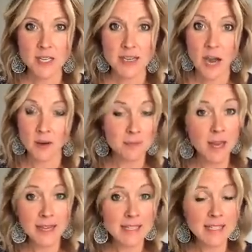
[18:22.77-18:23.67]
Now, I'm
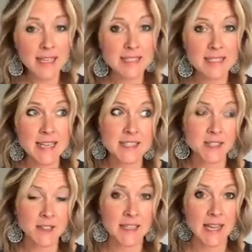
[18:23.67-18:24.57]
not going to say it's
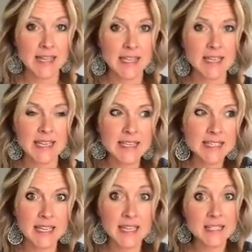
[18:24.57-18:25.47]
necessarily like
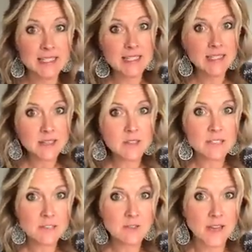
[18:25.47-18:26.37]
easy because it's a little
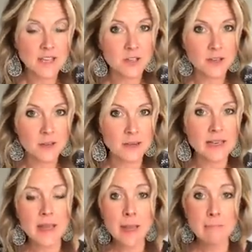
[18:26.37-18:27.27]
different, you know what I mean?
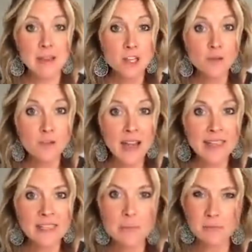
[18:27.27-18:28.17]
But you've
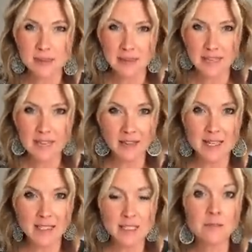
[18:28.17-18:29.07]
got to believe
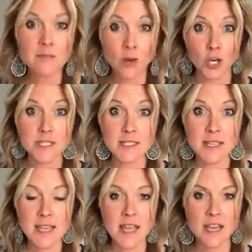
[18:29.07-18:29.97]
it first,
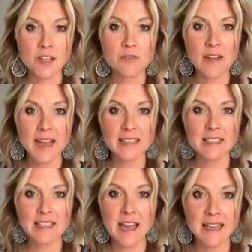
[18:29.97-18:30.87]
and you've got to
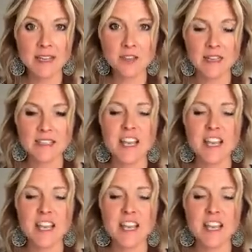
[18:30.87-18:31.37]
say, I can do this.